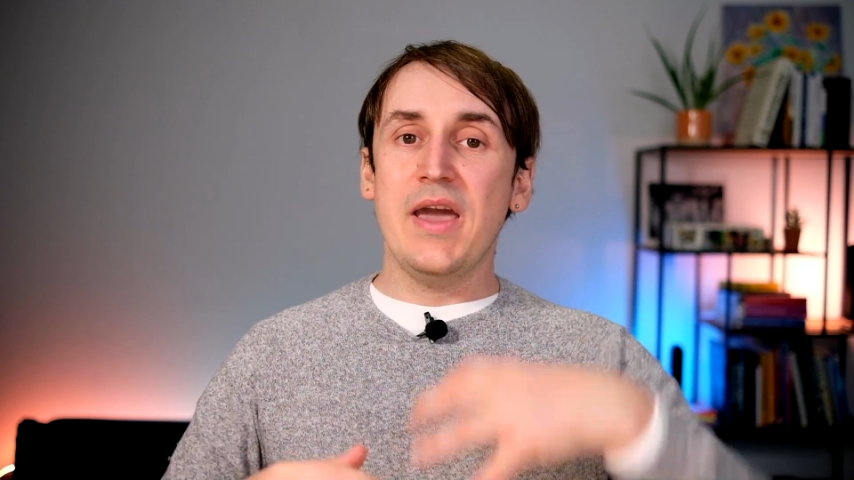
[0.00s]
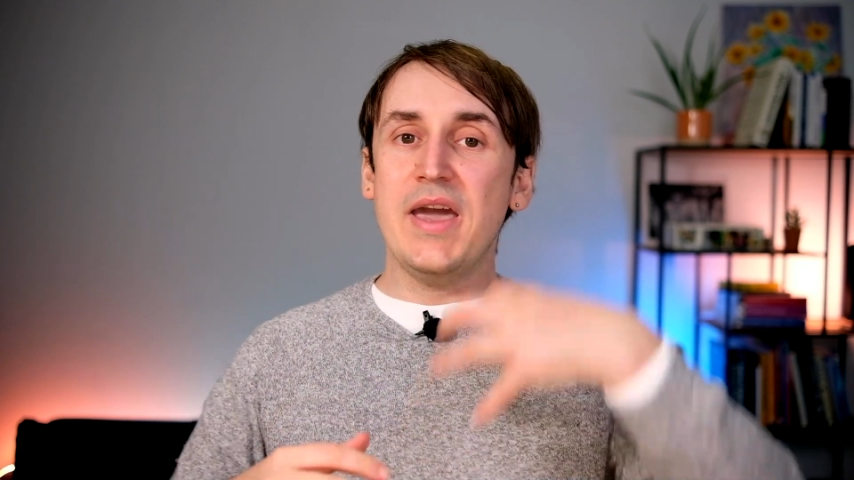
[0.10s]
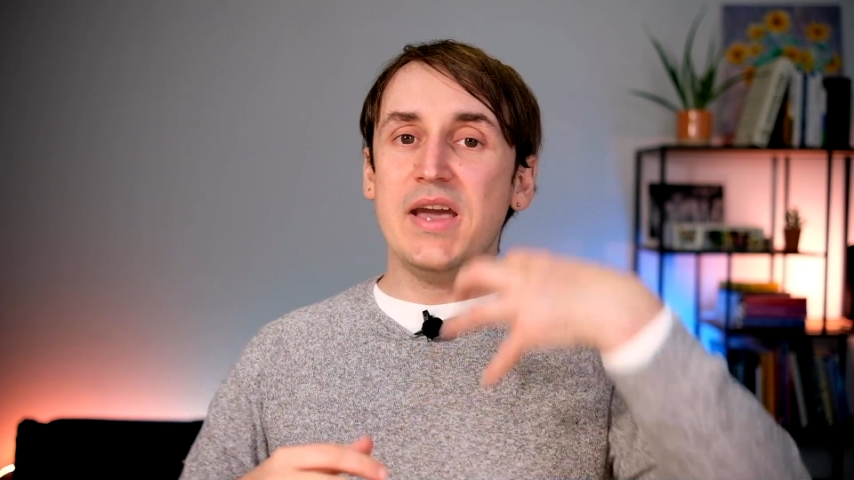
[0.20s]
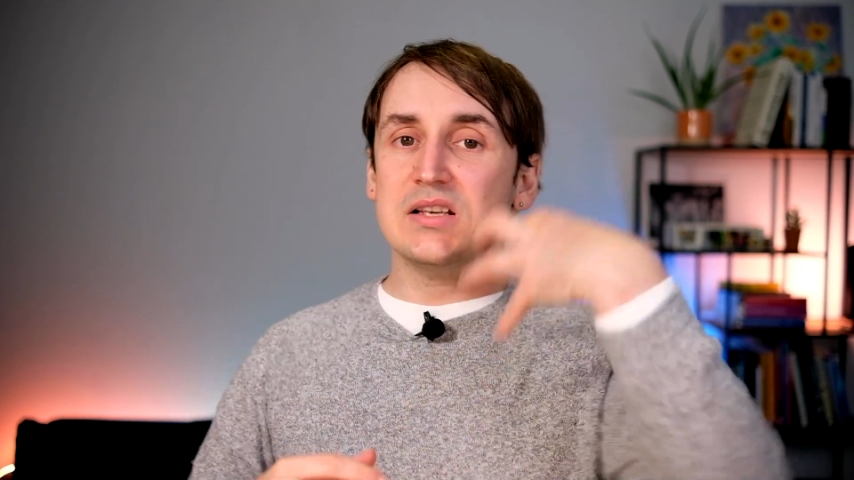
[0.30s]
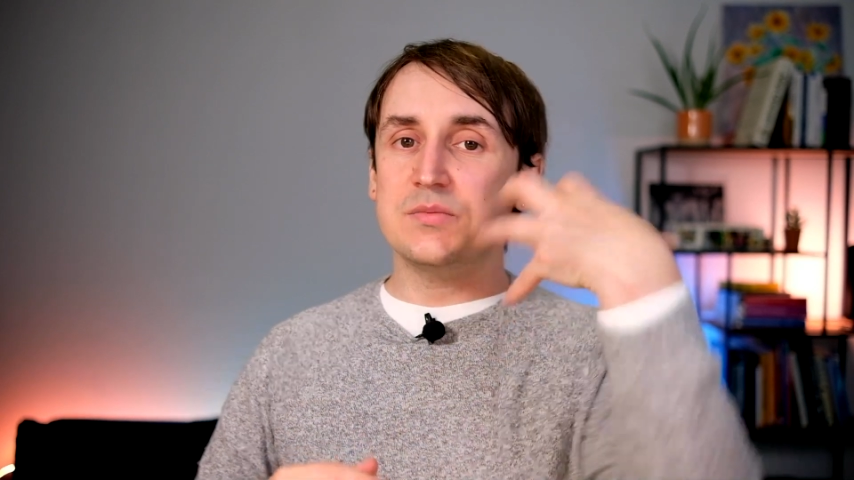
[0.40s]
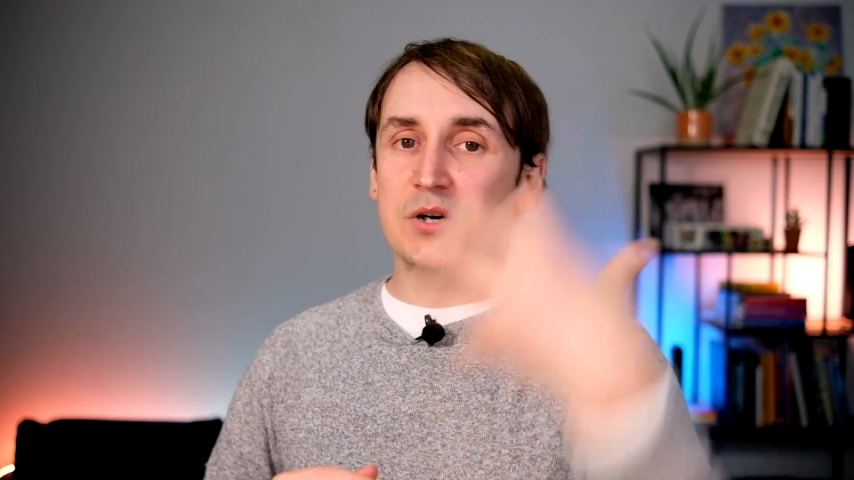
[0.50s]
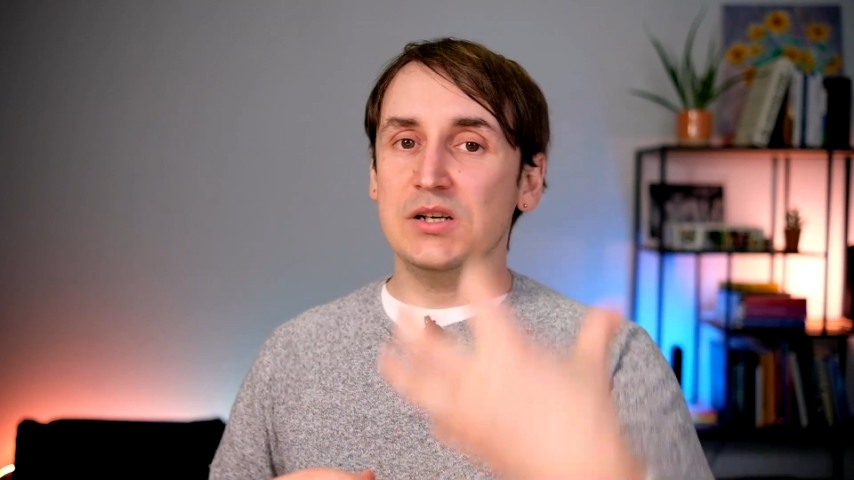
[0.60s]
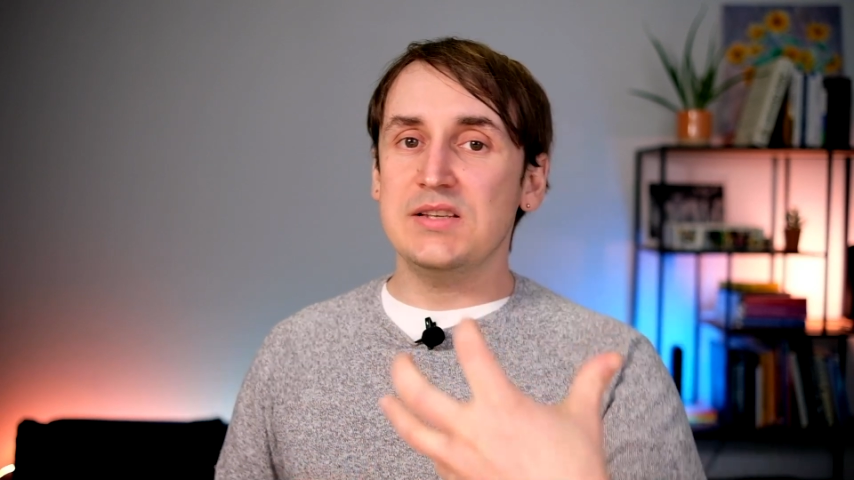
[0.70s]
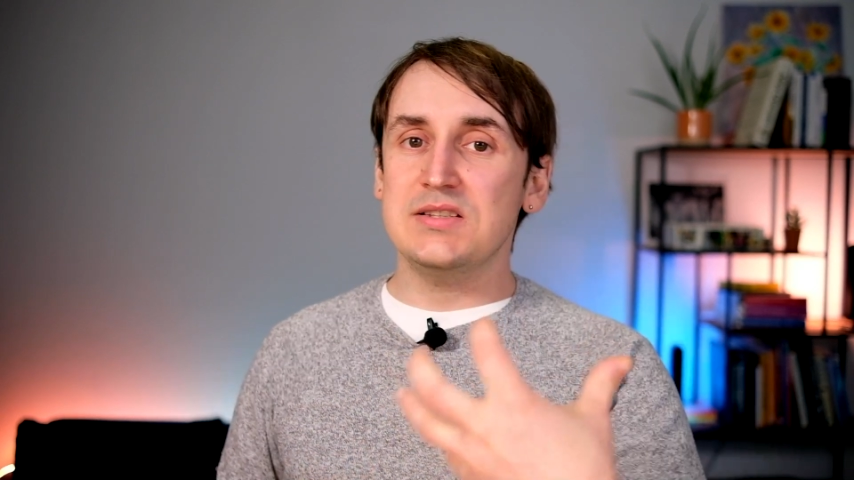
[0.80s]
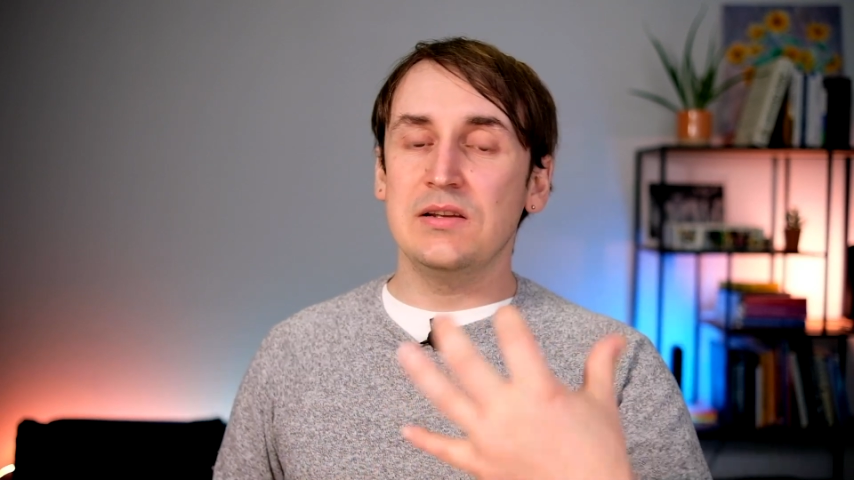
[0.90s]

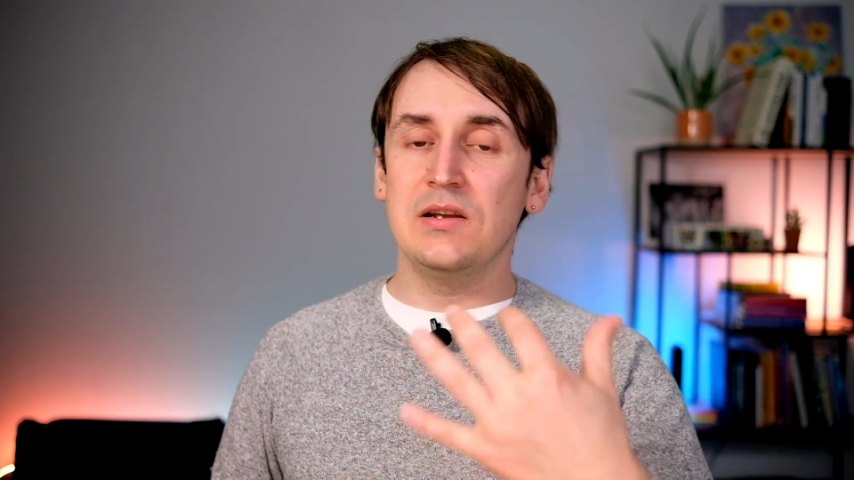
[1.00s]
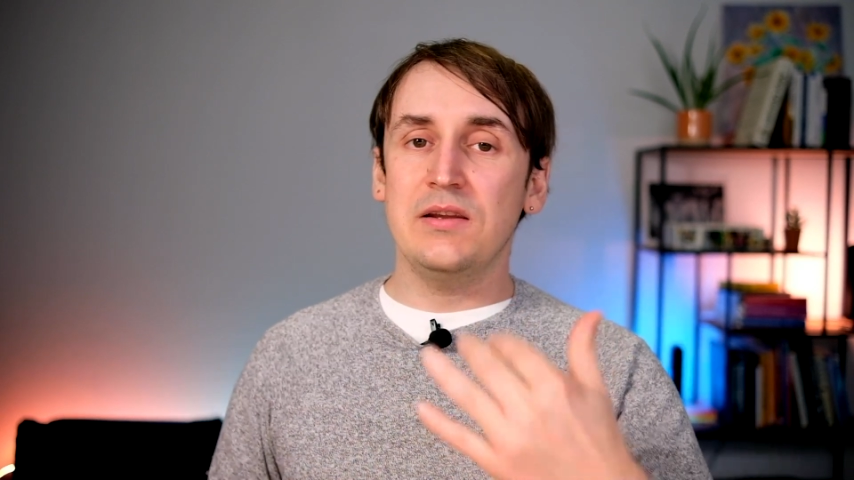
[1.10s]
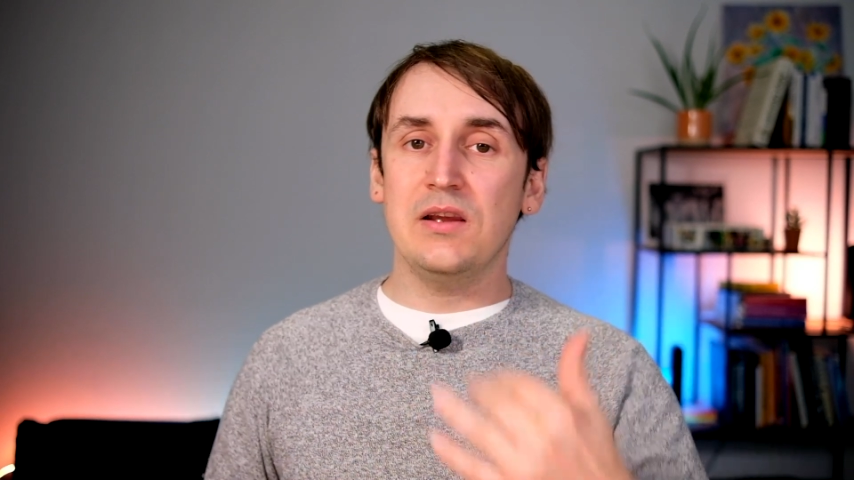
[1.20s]
expertise in leading